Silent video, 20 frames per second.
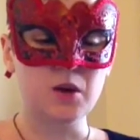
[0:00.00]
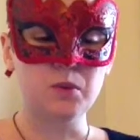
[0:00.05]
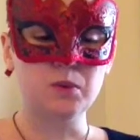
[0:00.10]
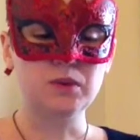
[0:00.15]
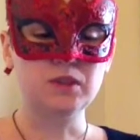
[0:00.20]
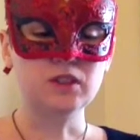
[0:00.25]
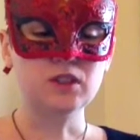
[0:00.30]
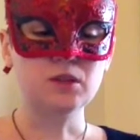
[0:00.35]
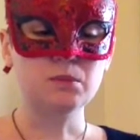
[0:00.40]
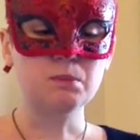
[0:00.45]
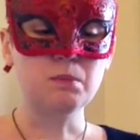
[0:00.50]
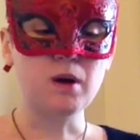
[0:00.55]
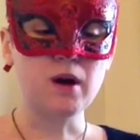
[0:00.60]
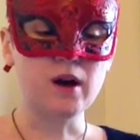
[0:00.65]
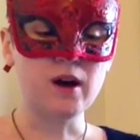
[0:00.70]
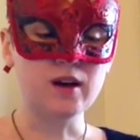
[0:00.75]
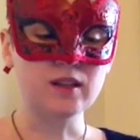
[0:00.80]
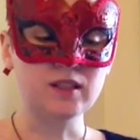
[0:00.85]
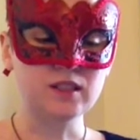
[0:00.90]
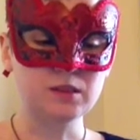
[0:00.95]
which could
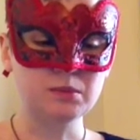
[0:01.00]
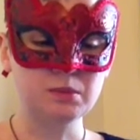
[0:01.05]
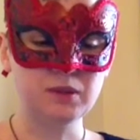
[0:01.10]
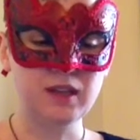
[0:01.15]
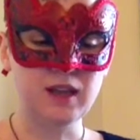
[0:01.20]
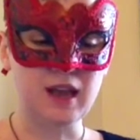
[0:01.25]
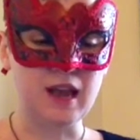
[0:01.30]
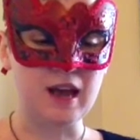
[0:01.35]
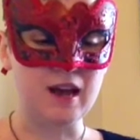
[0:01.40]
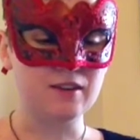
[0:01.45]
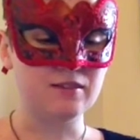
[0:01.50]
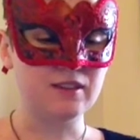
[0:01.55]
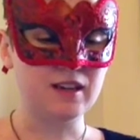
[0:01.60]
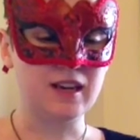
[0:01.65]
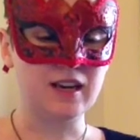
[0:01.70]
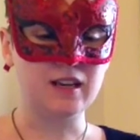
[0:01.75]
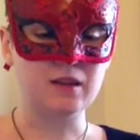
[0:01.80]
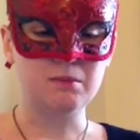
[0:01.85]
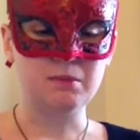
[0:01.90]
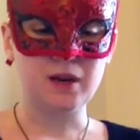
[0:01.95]
possibly have
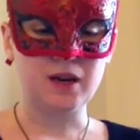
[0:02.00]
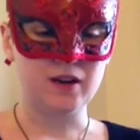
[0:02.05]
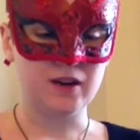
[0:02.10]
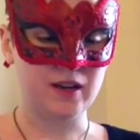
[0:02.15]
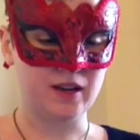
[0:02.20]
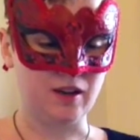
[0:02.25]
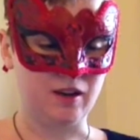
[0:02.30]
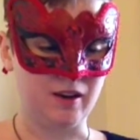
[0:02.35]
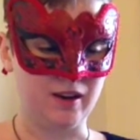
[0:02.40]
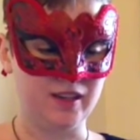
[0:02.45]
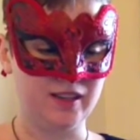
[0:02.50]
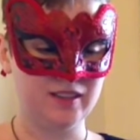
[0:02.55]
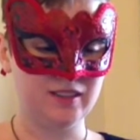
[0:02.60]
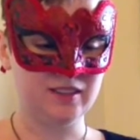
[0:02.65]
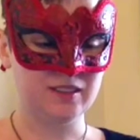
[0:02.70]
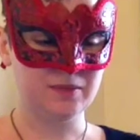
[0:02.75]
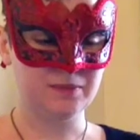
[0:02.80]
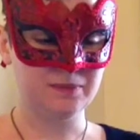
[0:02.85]
any bearing on it."